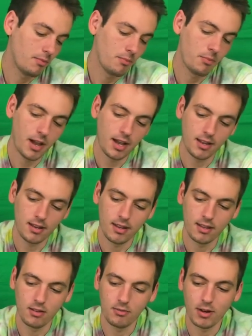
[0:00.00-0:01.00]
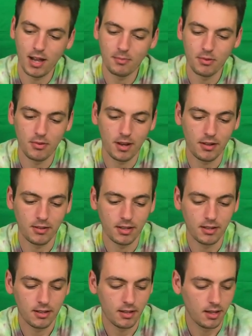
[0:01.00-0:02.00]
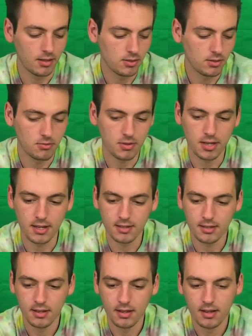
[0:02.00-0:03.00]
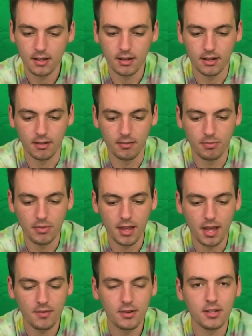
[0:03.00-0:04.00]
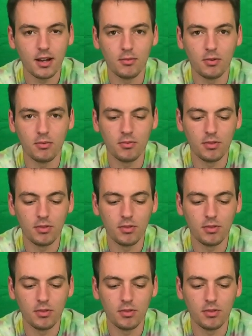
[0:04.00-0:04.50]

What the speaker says: bite it, and then wrap around it and squeeze. Every time